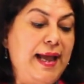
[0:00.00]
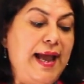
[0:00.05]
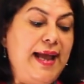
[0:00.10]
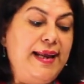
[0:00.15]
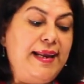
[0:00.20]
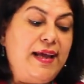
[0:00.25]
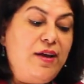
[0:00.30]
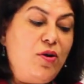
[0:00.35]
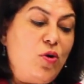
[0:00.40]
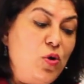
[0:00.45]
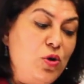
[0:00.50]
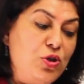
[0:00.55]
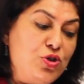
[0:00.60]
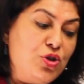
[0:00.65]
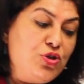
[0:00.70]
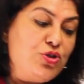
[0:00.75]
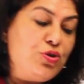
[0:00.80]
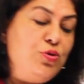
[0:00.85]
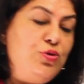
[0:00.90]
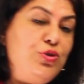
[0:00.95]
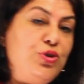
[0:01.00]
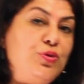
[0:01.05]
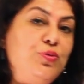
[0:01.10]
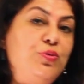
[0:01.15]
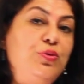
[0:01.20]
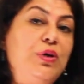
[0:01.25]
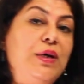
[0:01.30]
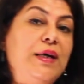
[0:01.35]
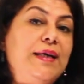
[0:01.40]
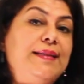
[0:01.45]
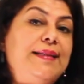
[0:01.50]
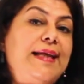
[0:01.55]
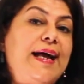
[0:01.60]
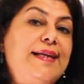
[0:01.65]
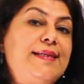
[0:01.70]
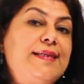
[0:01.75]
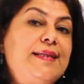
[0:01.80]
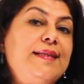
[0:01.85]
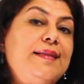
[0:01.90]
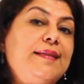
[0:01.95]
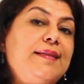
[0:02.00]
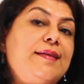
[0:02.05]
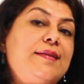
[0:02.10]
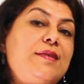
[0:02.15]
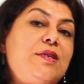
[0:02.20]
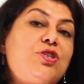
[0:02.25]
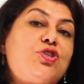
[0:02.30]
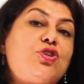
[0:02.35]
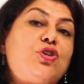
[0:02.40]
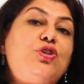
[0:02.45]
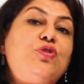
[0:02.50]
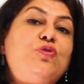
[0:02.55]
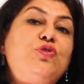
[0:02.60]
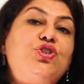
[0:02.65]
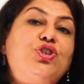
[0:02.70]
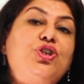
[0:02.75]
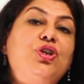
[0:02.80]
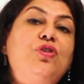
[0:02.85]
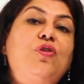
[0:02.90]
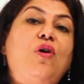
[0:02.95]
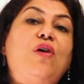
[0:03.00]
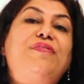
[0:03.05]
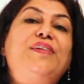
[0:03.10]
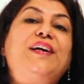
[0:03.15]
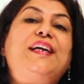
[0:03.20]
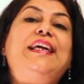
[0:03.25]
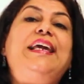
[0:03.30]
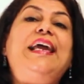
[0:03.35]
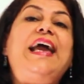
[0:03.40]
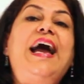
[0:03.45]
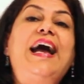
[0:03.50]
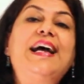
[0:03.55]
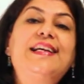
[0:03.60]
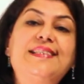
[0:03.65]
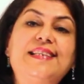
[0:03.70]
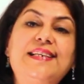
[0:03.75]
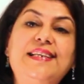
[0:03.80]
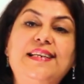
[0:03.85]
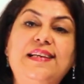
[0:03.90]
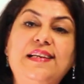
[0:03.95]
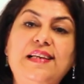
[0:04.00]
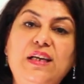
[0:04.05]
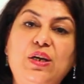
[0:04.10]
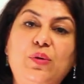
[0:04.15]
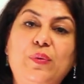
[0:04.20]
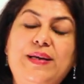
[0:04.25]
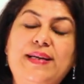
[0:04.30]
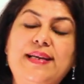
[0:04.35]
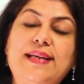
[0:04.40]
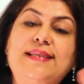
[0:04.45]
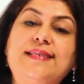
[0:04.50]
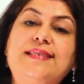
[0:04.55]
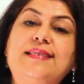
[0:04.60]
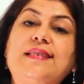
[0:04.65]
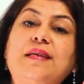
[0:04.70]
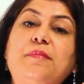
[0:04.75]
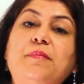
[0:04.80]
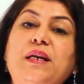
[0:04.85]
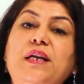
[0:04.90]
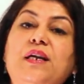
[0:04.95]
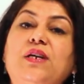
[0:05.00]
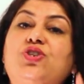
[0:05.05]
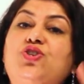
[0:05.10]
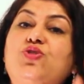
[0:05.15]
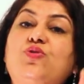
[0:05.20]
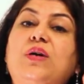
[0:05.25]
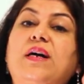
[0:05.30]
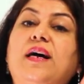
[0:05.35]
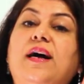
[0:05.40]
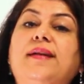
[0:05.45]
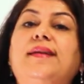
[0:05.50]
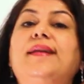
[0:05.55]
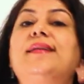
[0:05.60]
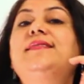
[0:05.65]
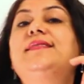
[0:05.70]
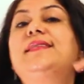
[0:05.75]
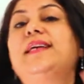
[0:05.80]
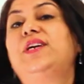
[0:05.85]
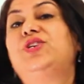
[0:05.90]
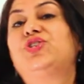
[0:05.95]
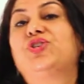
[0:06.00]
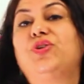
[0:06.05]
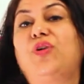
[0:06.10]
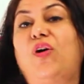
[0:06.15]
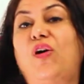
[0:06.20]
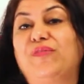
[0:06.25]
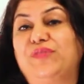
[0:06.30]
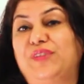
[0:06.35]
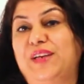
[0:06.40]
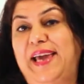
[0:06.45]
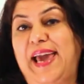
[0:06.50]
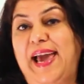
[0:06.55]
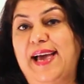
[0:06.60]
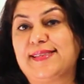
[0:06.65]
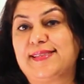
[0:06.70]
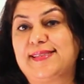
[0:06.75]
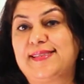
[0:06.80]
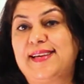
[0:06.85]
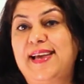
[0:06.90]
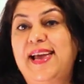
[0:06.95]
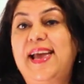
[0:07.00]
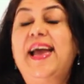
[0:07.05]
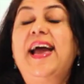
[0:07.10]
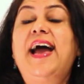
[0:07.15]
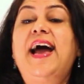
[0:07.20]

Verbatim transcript: And I also told you that the dissolution of a gas in a liquid is similar to condensation of the gas.